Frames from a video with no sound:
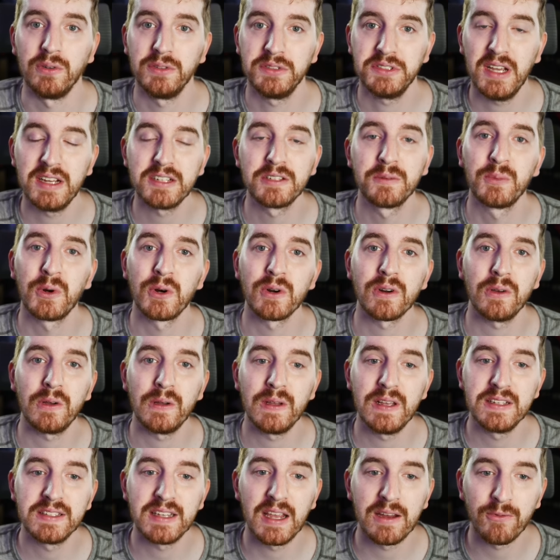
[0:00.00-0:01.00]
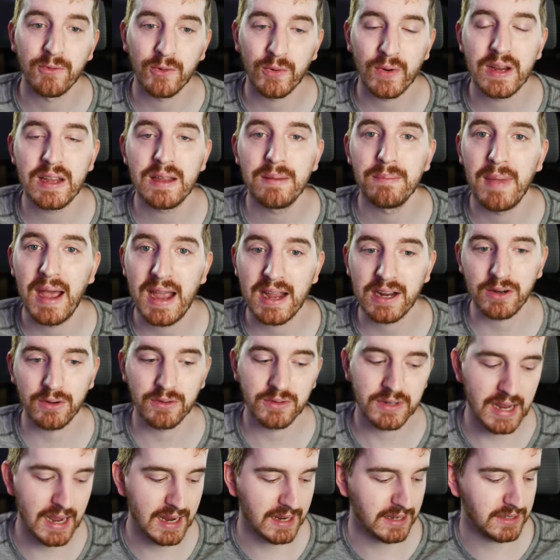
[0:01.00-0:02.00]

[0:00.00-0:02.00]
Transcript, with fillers: Touch Portal is a free macro deck